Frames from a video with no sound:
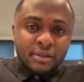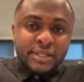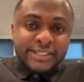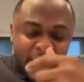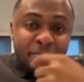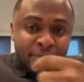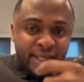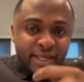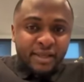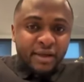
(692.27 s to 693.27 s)
See
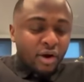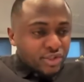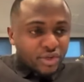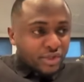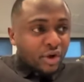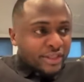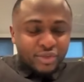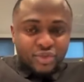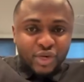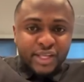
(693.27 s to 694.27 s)
me on the
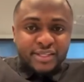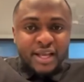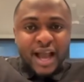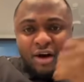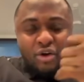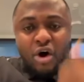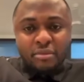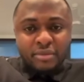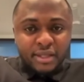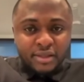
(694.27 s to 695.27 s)
street and call
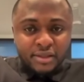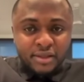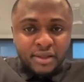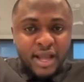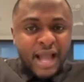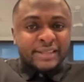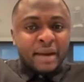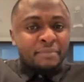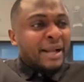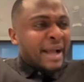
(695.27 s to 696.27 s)
me and
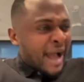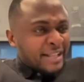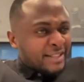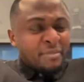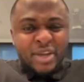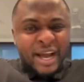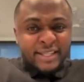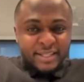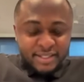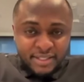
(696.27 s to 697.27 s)
tell me you are
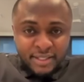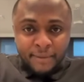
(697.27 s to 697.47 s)
this.